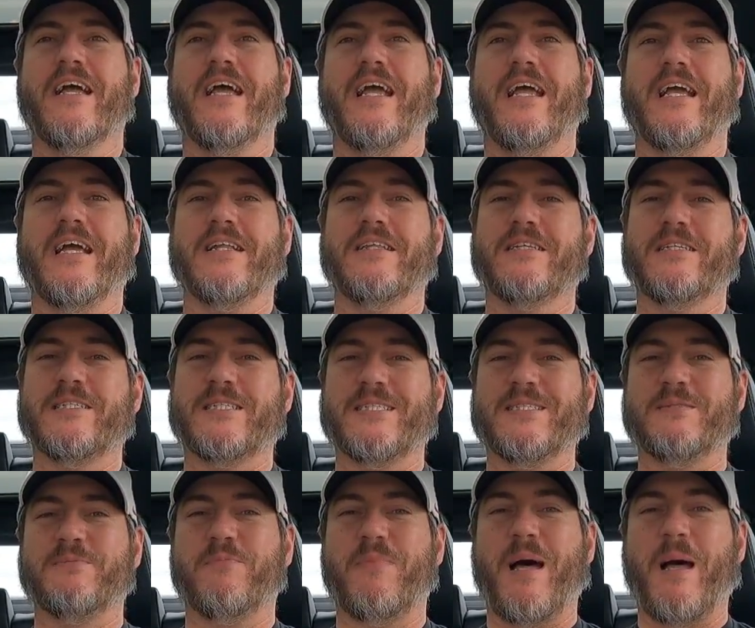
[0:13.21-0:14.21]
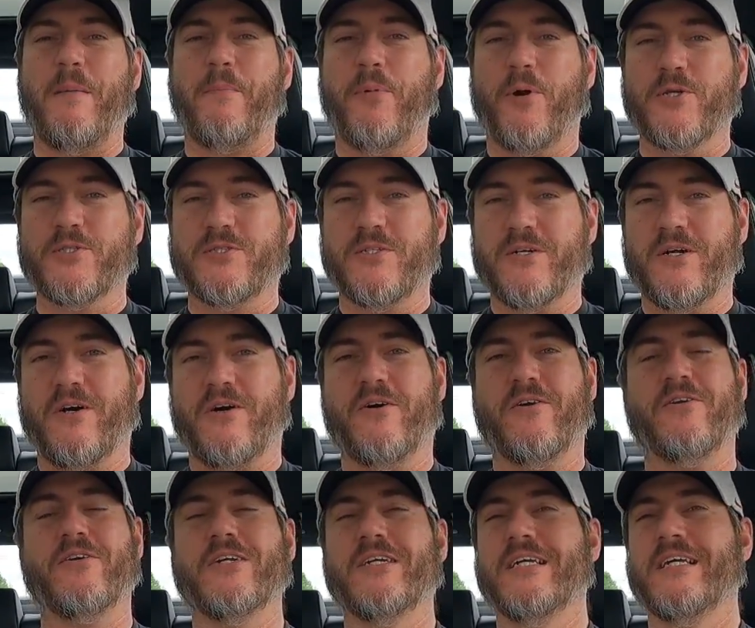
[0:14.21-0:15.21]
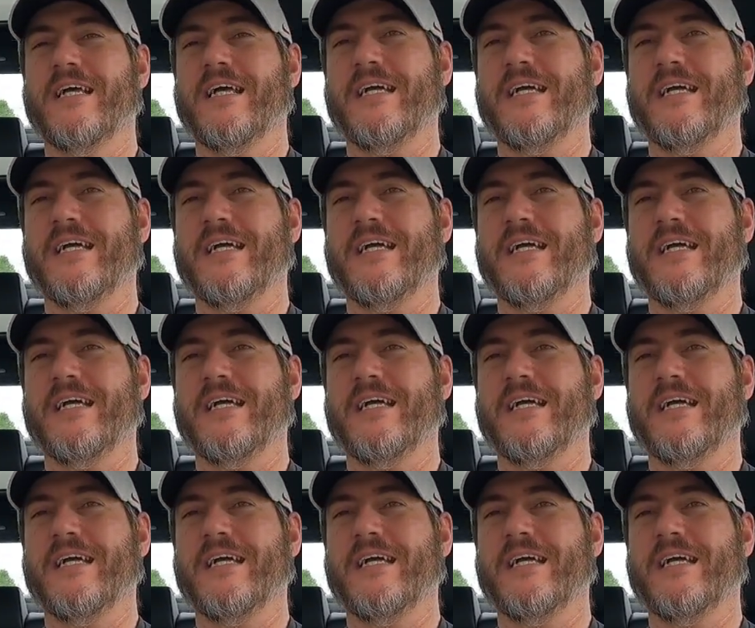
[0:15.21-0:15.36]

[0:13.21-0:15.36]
And this is my personal car.